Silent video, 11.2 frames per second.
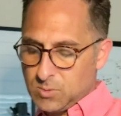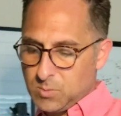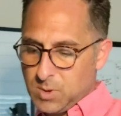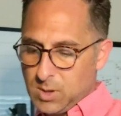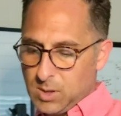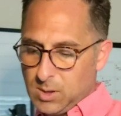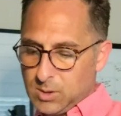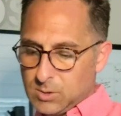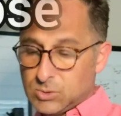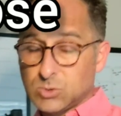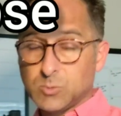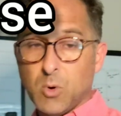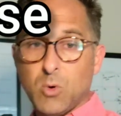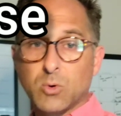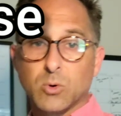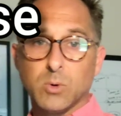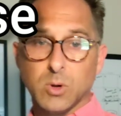to be
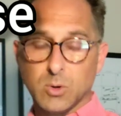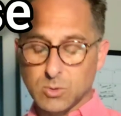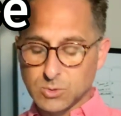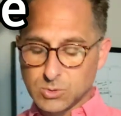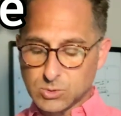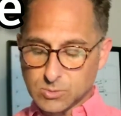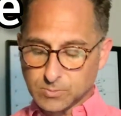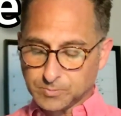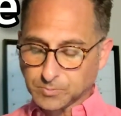Smolder Rose.